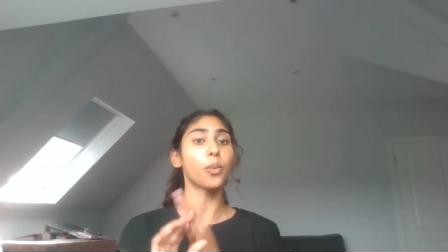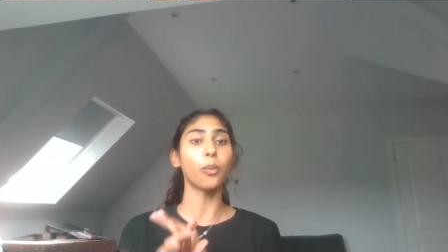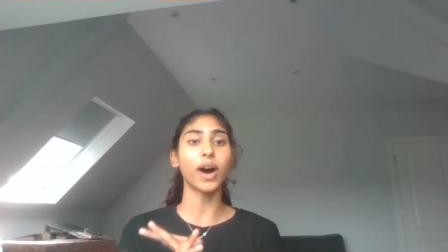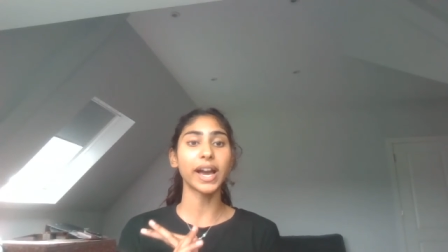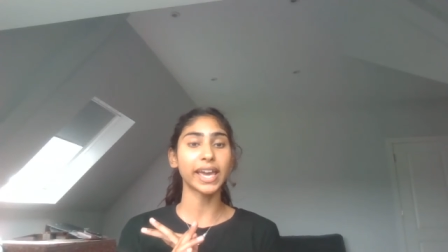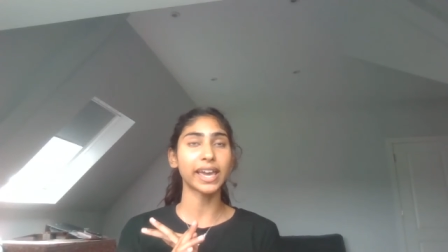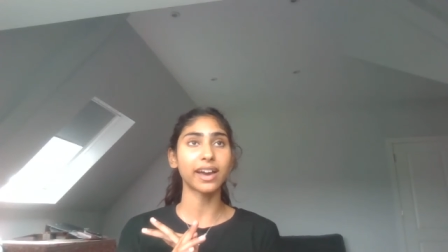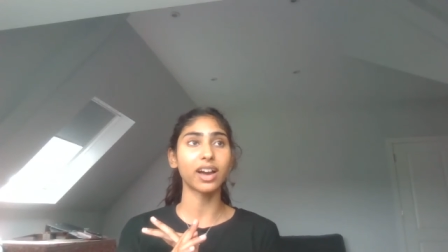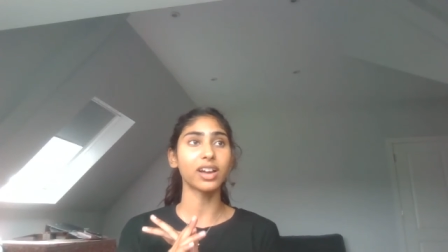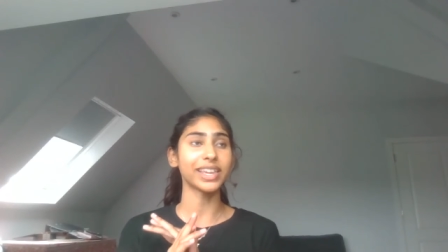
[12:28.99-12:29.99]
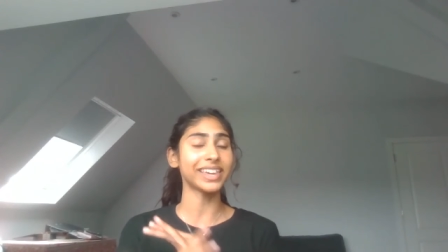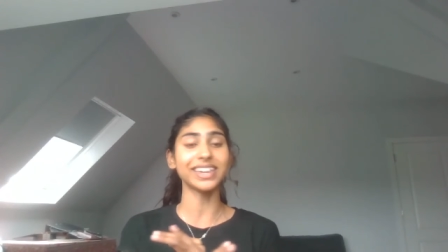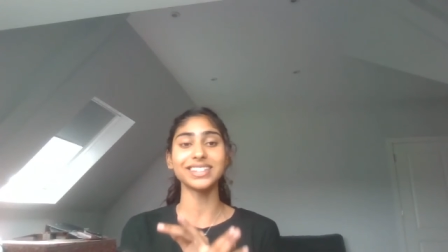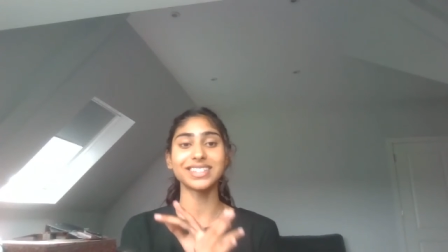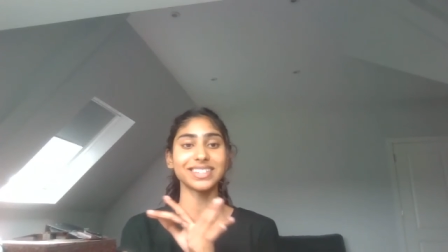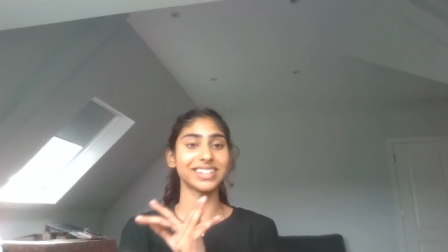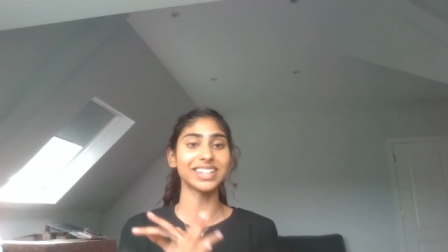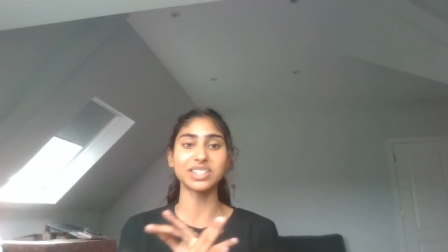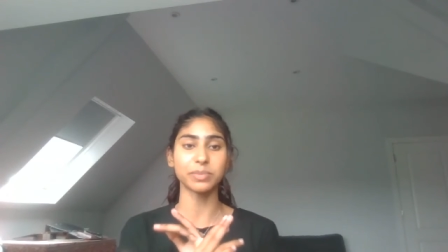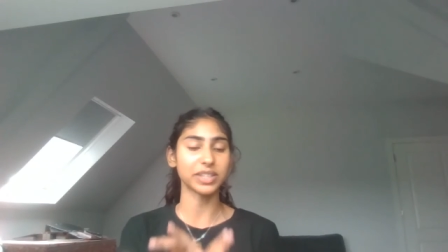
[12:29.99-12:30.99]
why heat
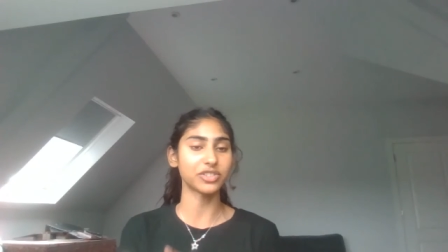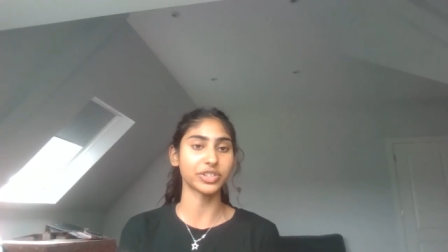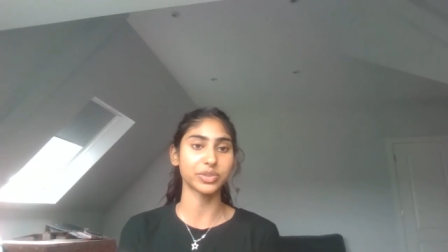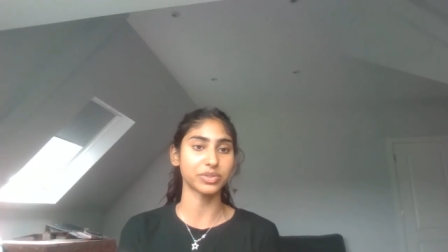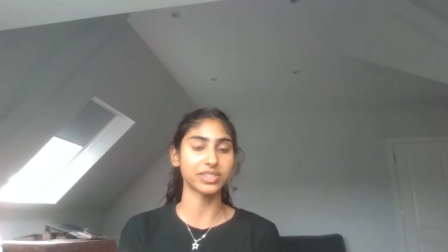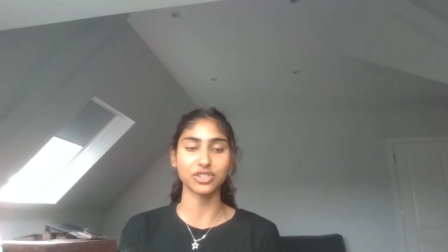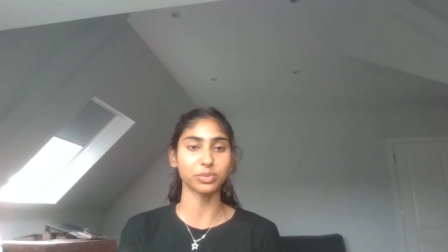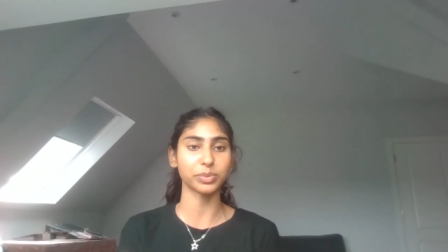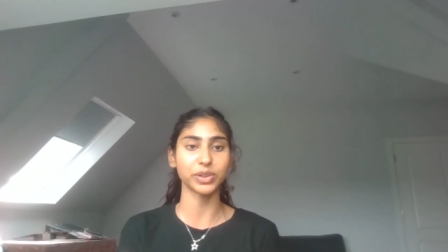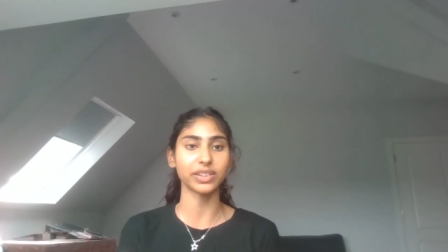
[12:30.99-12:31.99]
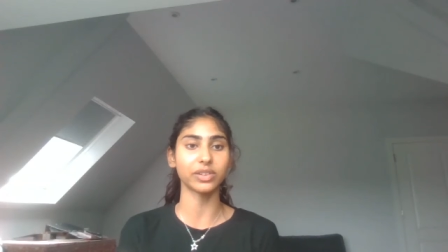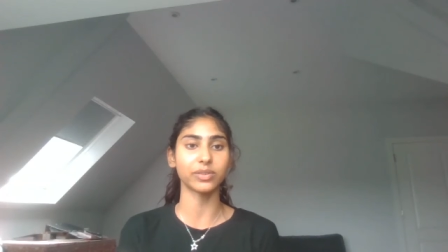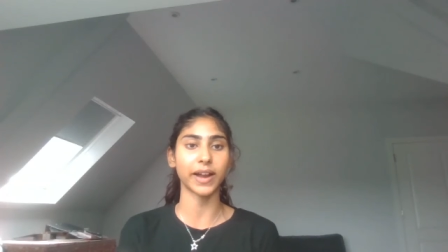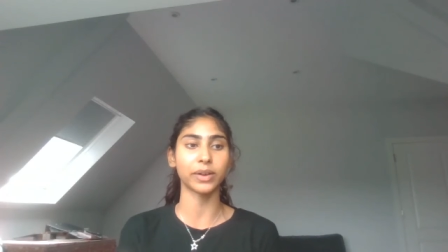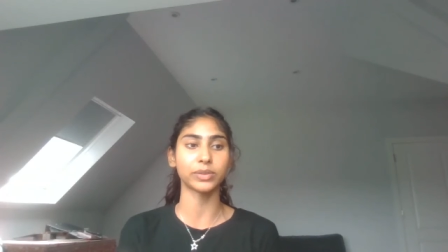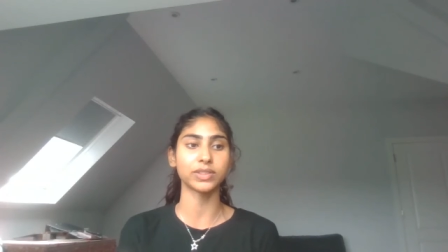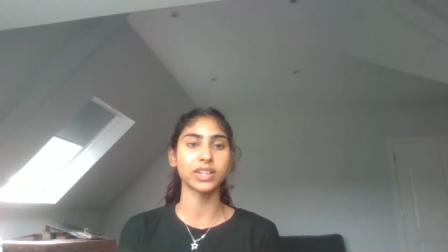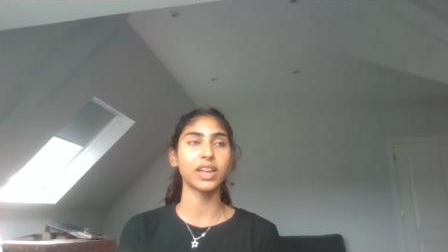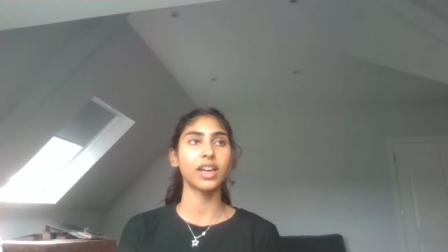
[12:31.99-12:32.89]
needs to be dis- distributed around.